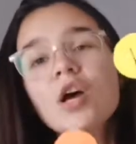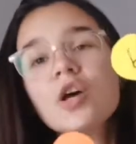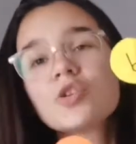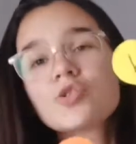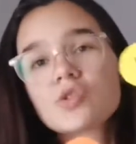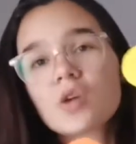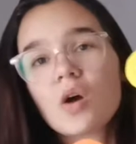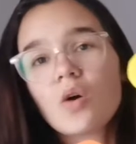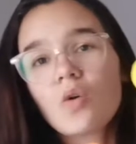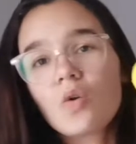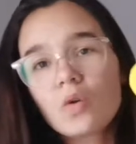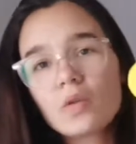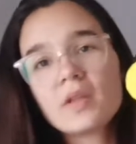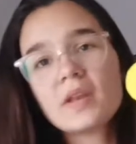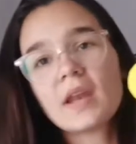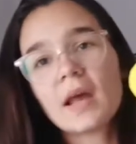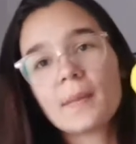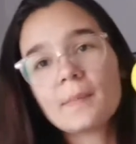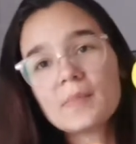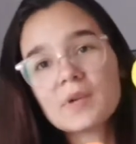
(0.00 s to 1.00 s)
So all the
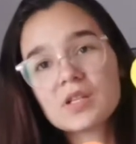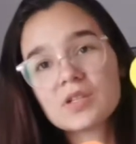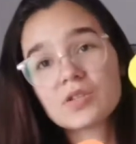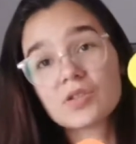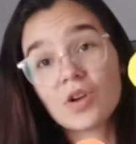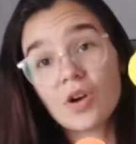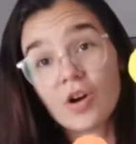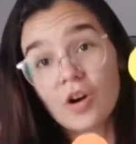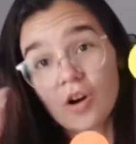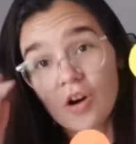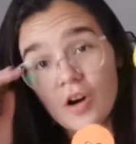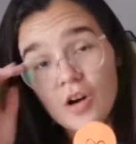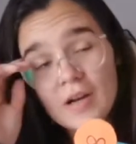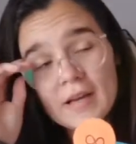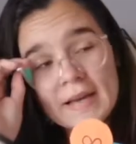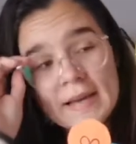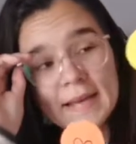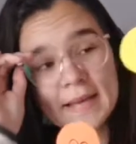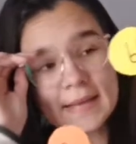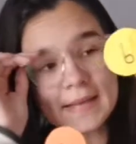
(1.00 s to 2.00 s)
numbers
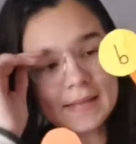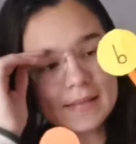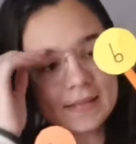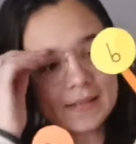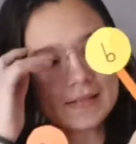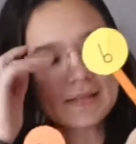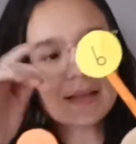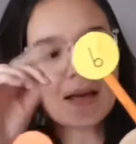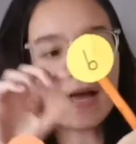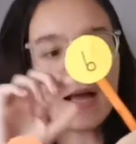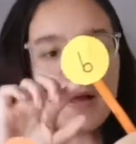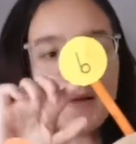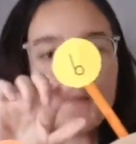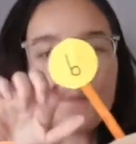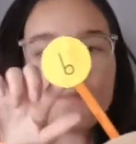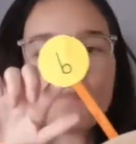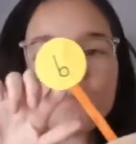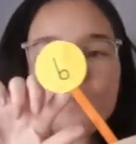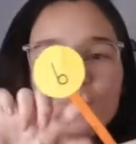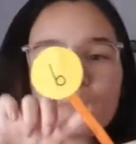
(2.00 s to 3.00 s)
are is,
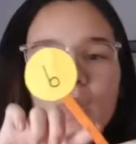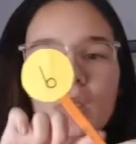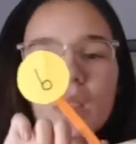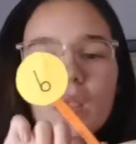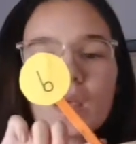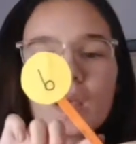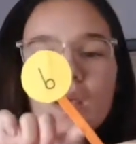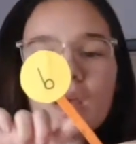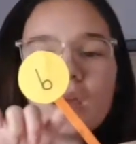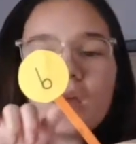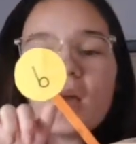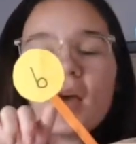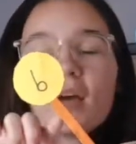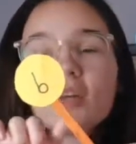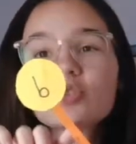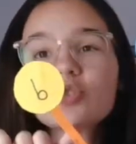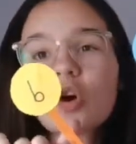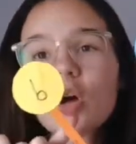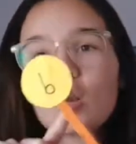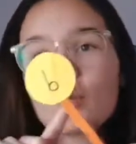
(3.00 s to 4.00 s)

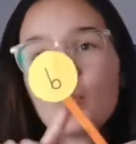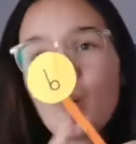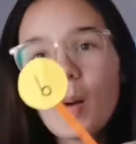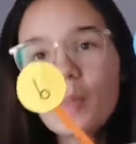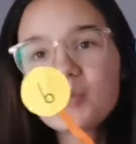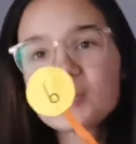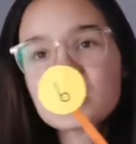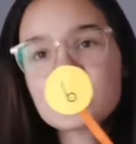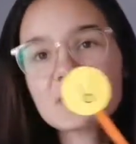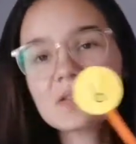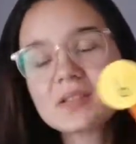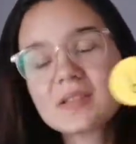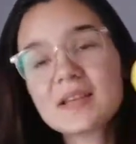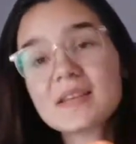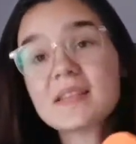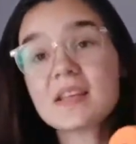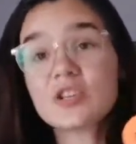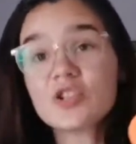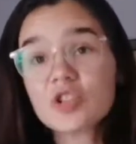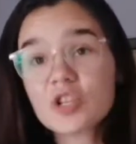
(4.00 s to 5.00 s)
it's got a popsicle stick
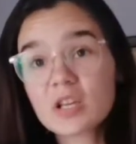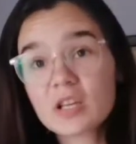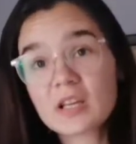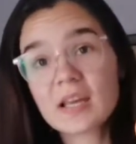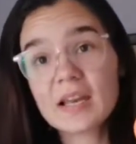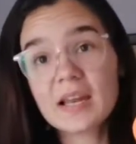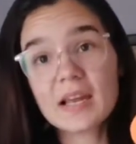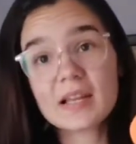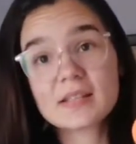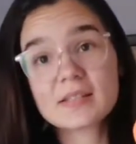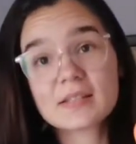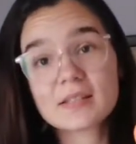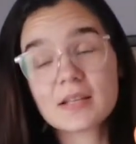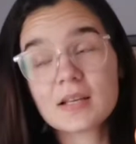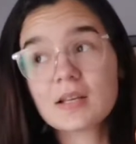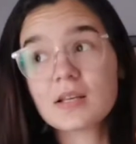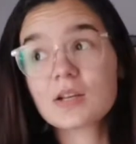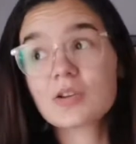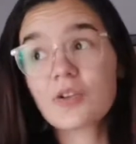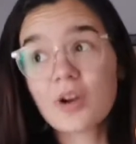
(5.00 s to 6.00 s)
that you can get at
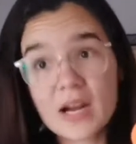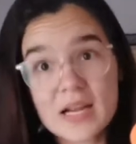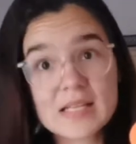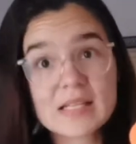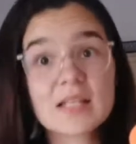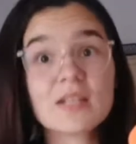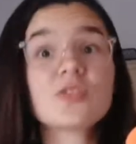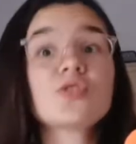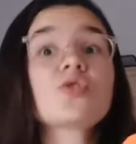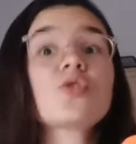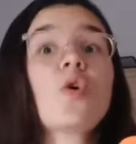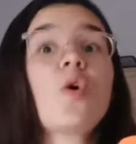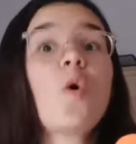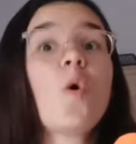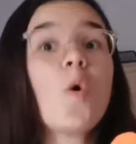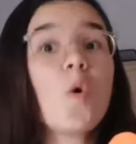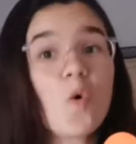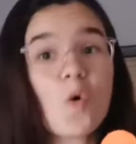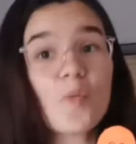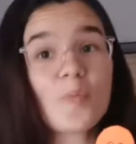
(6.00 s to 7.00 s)
Crazy
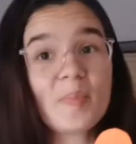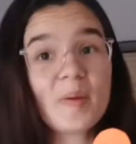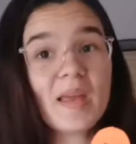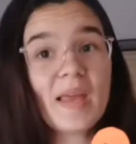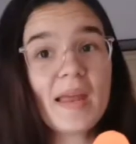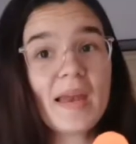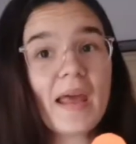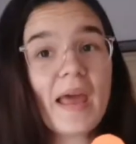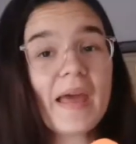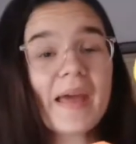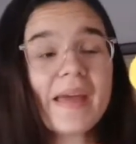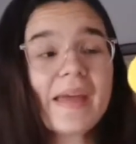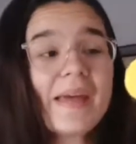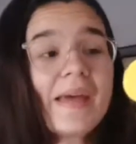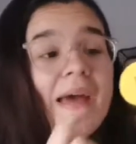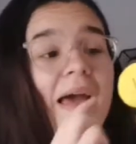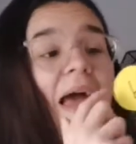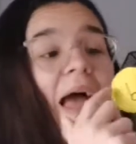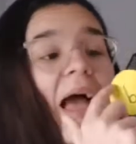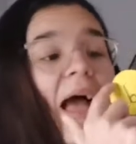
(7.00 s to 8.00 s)
Store or
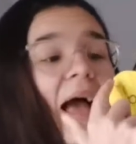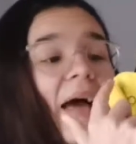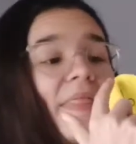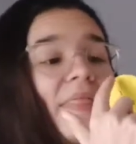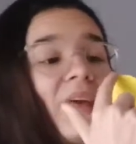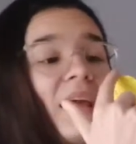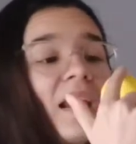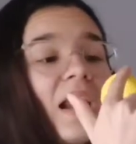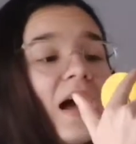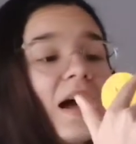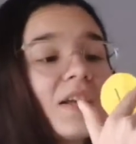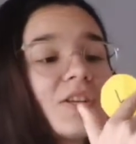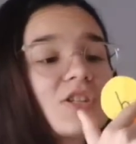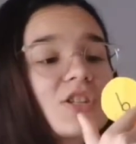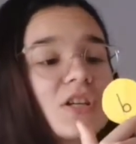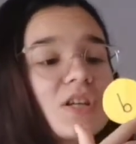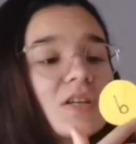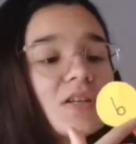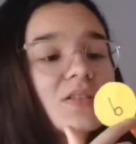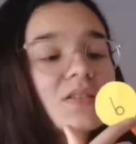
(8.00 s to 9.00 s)
P&A. And then I
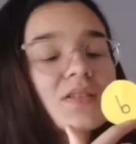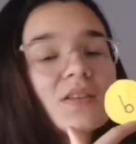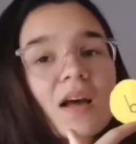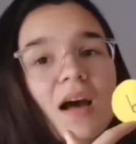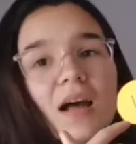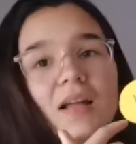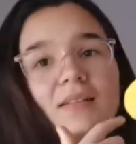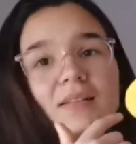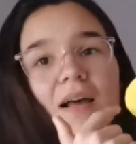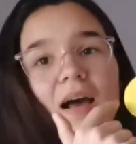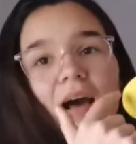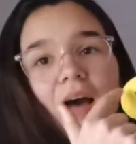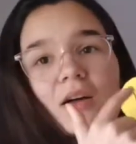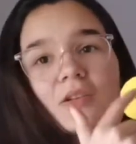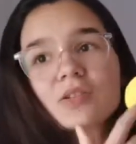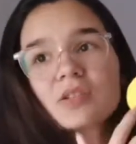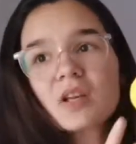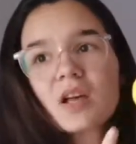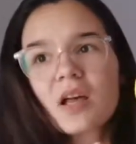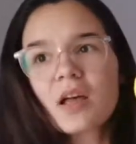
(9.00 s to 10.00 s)
just cut
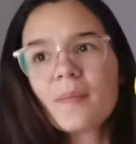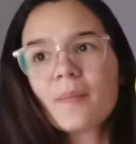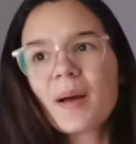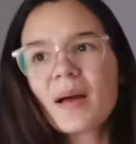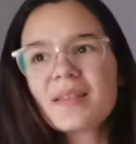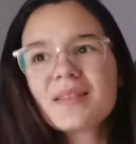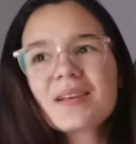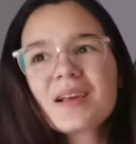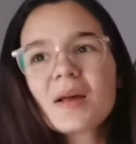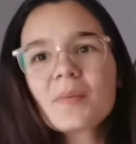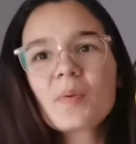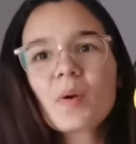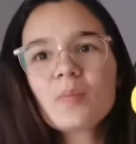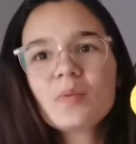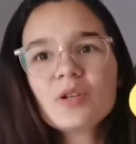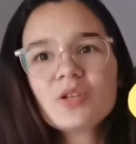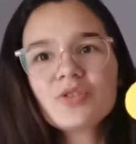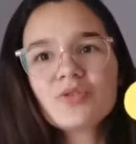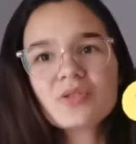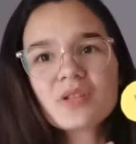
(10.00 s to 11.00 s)
out, I think I
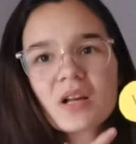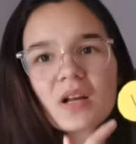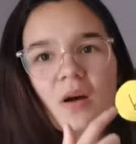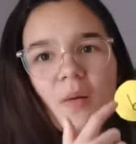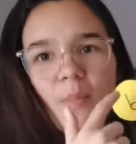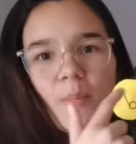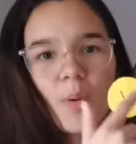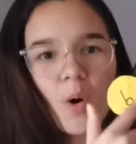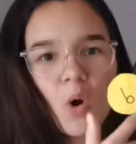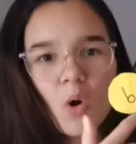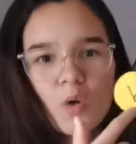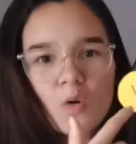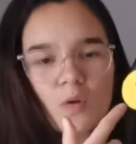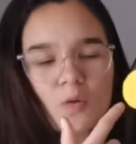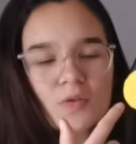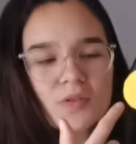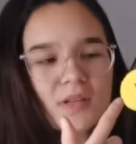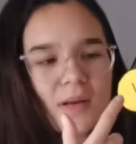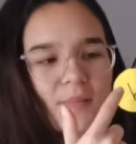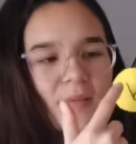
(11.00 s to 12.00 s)
probably used like a bowl
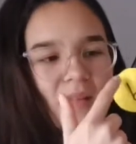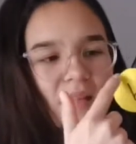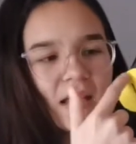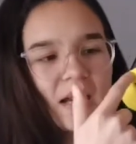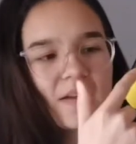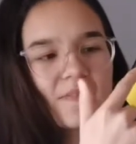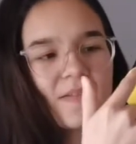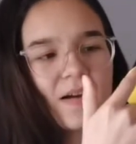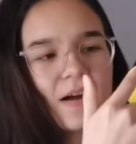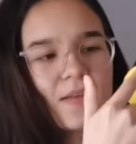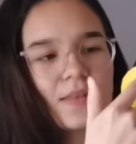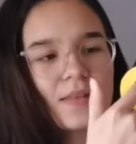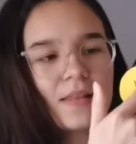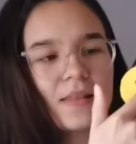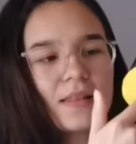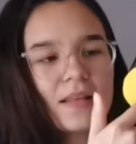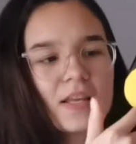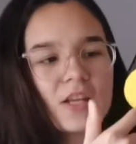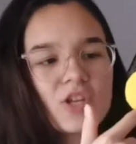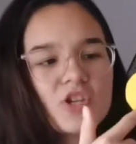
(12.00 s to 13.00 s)
or something that I found in
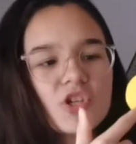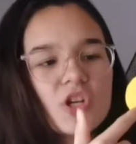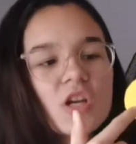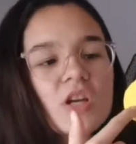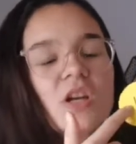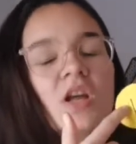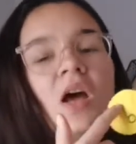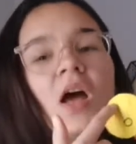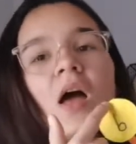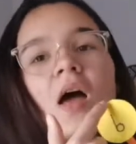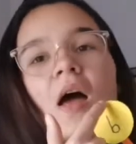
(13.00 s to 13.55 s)
the kitchen.